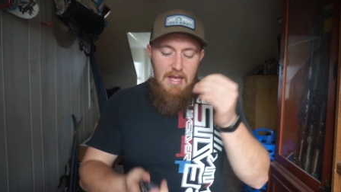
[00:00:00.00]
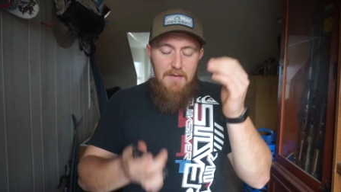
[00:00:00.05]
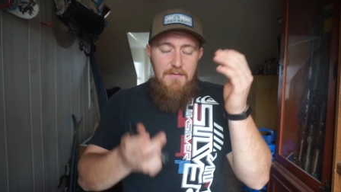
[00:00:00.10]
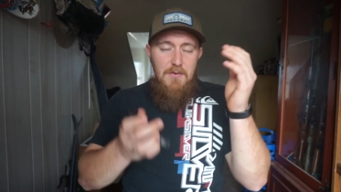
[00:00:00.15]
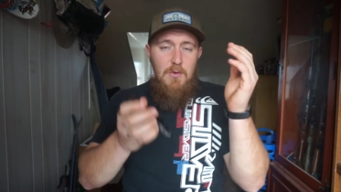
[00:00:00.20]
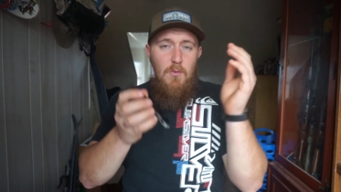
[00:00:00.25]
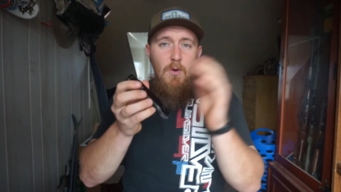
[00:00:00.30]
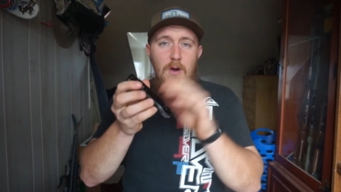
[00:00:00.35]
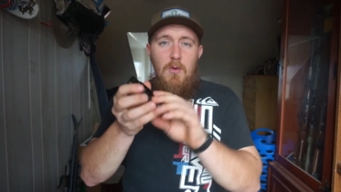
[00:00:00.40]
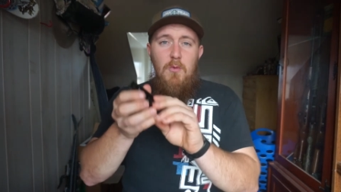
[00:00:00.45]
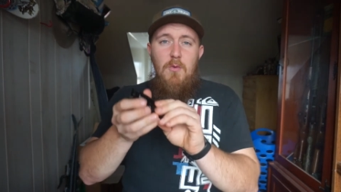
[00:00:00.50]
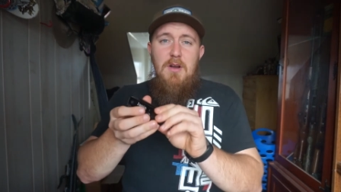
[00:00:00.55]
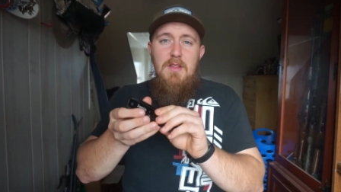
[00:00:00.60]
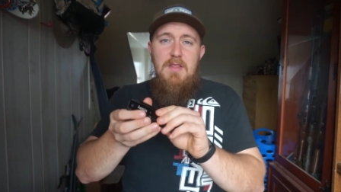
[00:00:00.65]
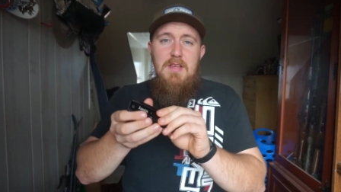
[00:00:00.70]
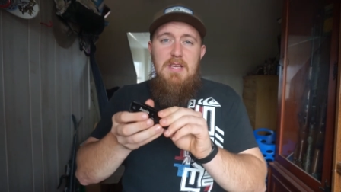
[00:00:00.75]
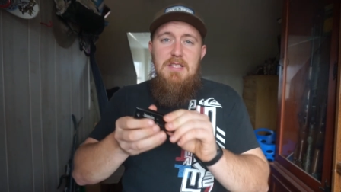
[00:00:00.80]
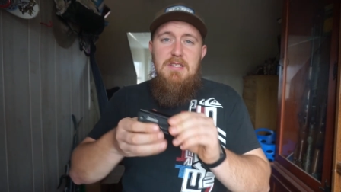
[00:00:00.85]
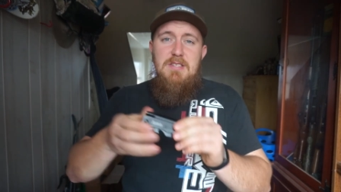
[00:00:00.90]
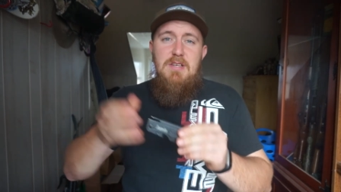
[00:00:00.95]
If you want one of
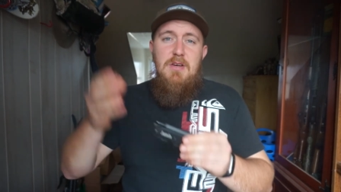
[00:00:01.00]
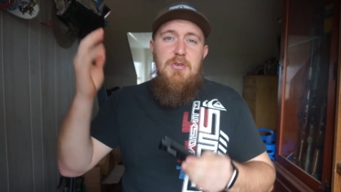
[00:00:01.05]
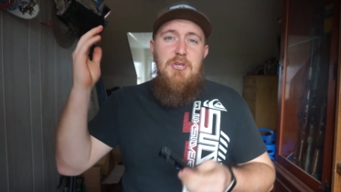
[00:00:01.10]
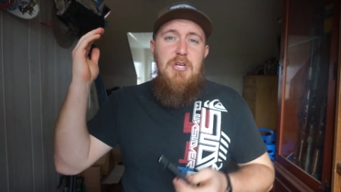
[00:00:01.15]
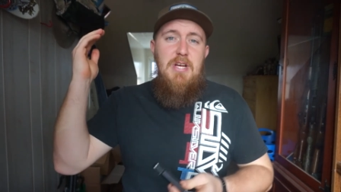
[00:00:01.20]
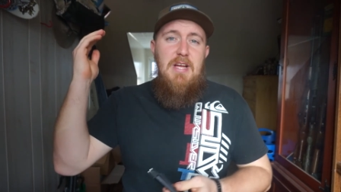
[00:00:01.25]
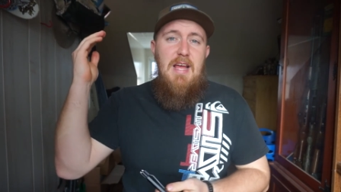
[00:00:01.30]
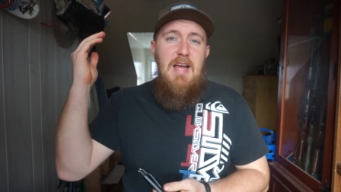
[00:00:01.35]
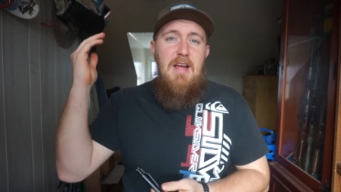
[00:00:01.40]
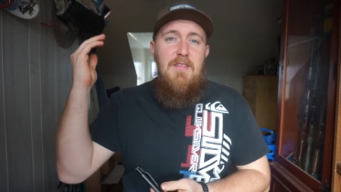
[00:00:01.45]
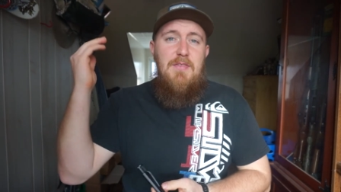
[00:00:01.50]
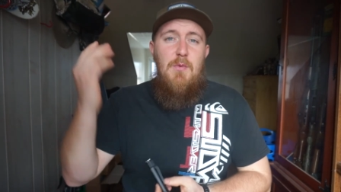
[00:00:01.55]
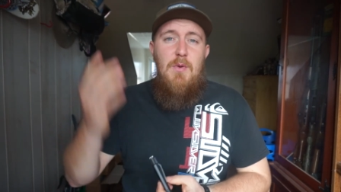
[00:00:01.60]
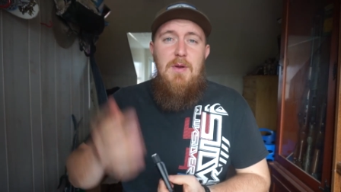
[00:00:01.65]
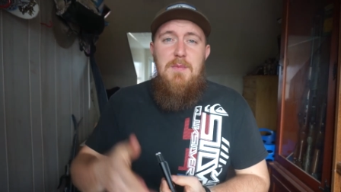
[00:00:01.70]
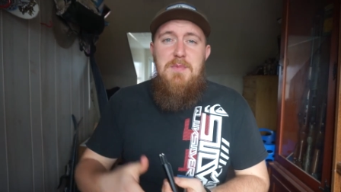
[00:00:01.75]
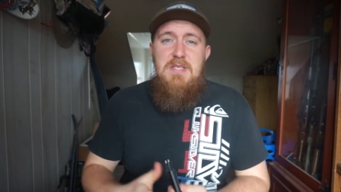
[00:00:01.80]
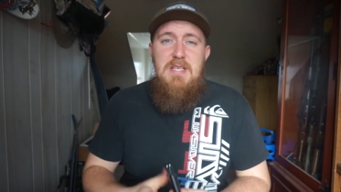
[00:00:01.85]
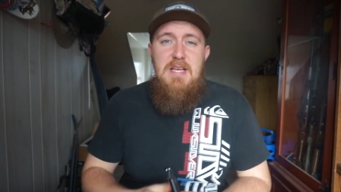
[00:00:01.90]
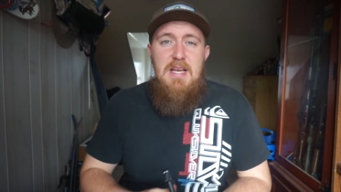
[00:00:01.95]
these, go check out the
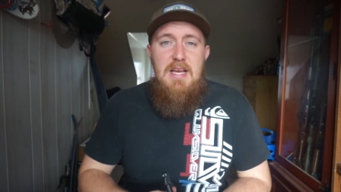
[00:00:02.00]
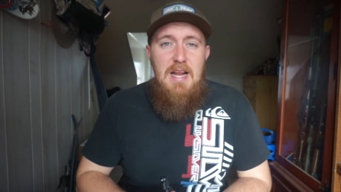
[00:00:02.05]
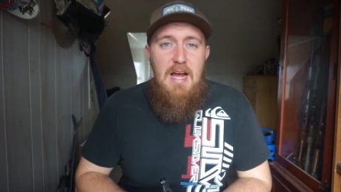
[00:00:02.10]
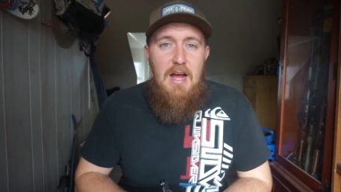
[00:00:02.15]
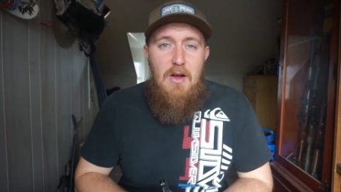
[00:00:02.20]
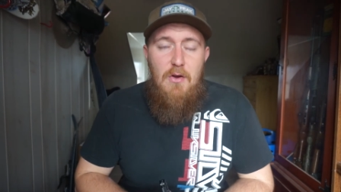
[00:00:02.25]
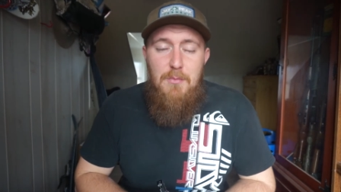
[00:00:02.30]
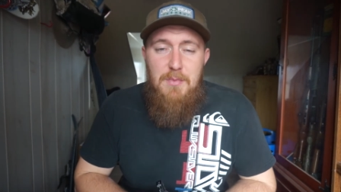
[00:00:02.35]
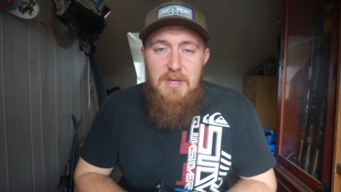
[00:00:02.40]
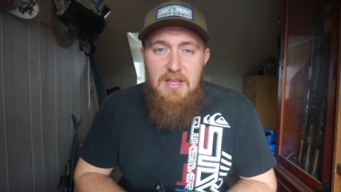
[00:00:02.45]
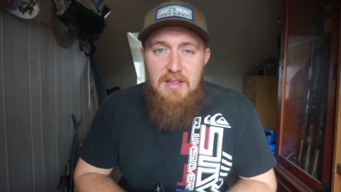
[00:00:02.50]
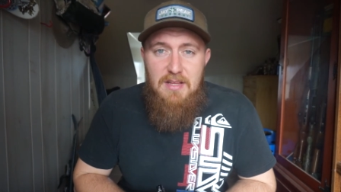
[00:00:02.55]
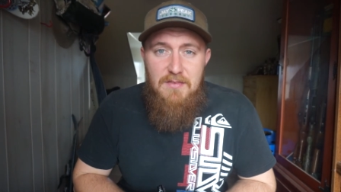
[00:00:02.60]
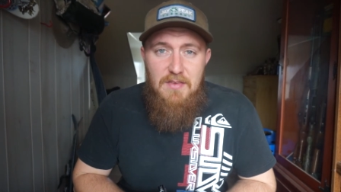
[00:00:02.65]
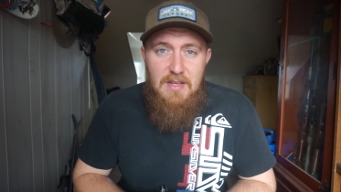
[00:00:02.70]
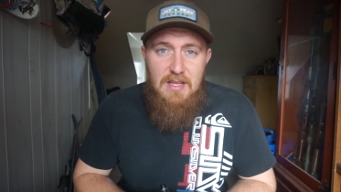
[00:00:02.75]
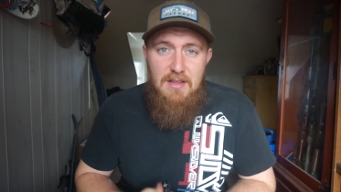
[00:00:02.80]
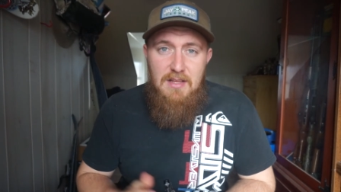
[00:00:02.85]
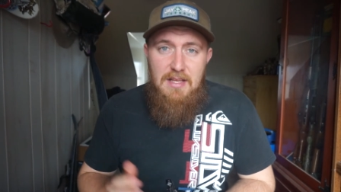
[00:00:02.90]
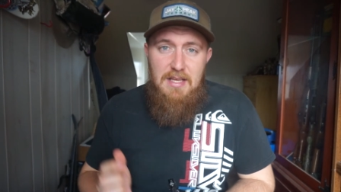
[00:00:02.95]
website. I will be
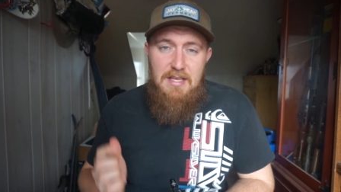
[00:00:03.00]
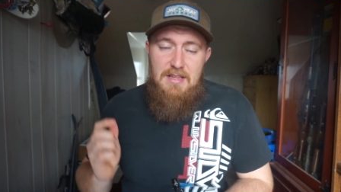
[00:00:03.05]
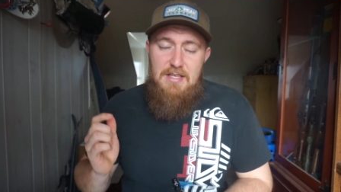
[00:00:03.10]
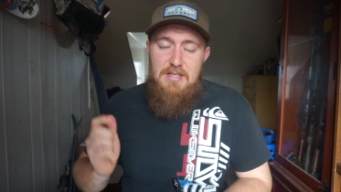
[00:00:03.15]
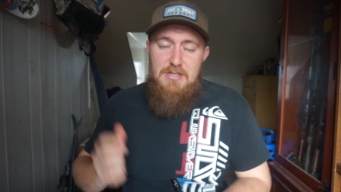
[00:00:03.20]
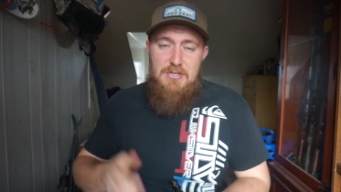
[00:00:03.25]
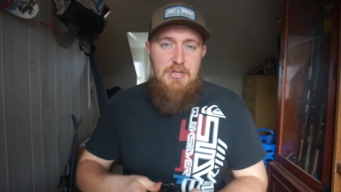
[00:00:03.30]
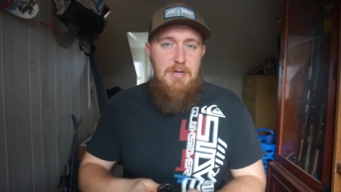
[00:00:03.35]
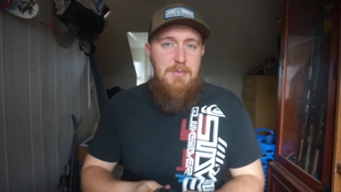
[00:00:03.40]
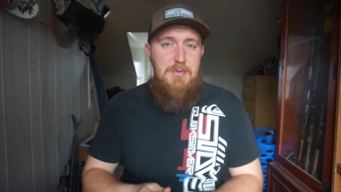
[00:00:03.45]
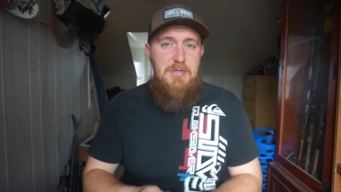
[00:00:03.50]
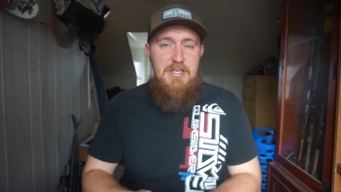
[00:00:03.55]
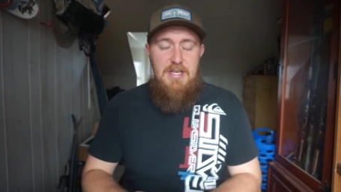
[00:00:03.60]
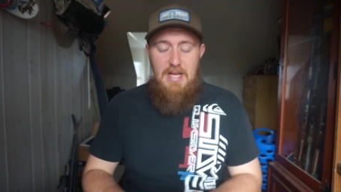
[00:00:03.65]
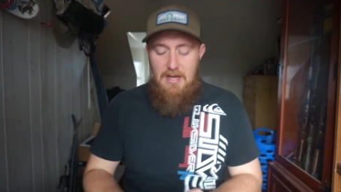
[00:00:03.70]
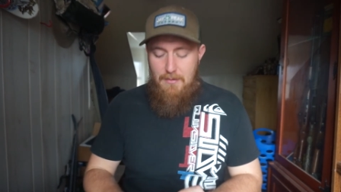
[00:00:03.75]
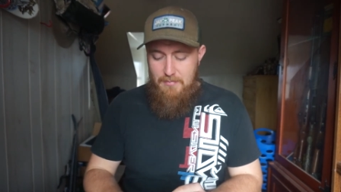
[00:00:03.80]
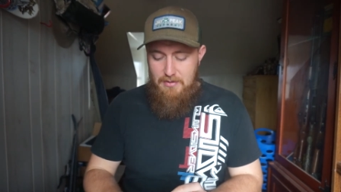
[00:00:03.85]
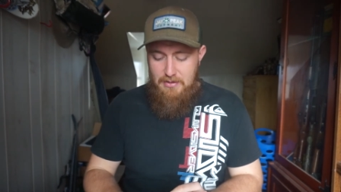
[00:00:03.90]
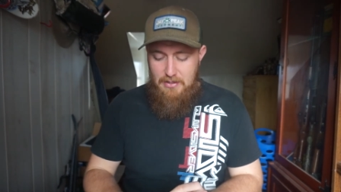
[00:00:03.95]
leaving a link in the description
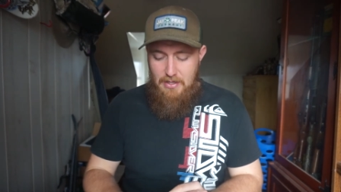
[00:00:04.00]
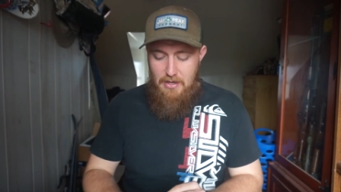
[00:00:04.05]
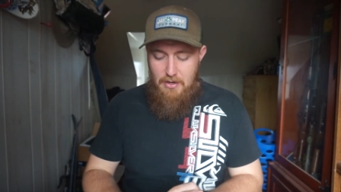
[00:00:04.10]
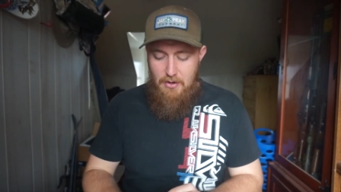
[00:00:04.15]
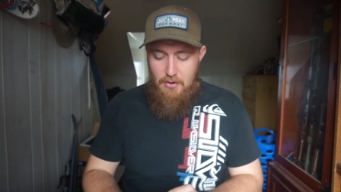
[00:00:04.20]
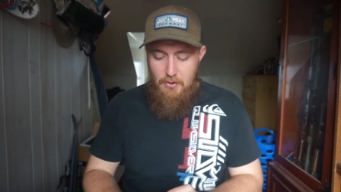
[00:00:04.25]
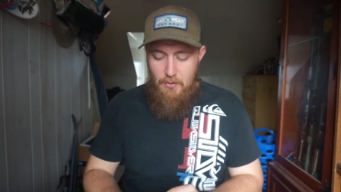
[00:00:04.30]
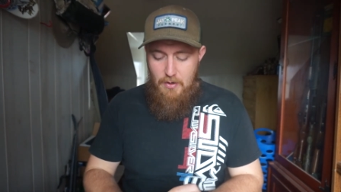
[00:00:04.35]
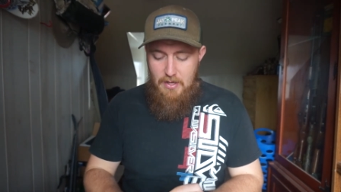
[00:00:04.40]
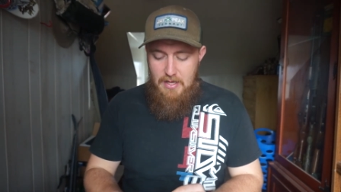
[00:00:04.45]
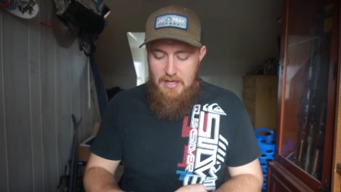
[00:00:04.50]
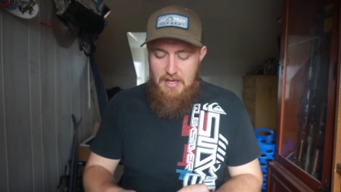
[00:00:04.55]
down below.